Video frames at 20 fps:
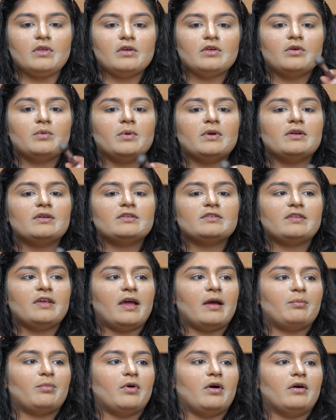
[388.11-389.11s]
you want to
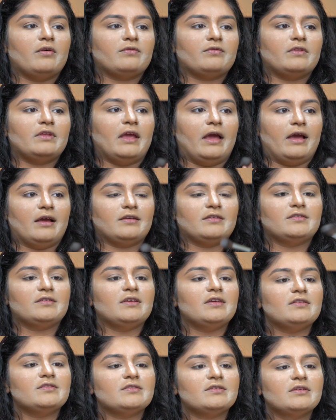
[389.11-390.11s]
tap off the
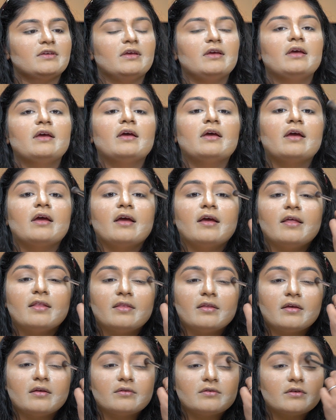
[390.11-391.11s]
excess
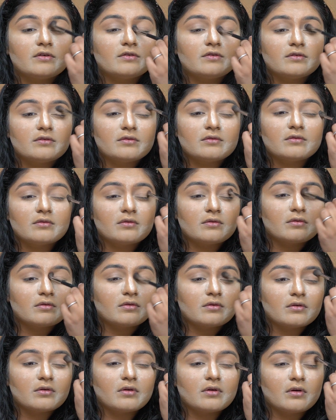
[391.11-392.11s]
and then just
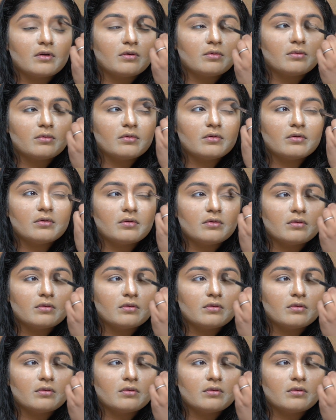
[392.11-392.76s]
go.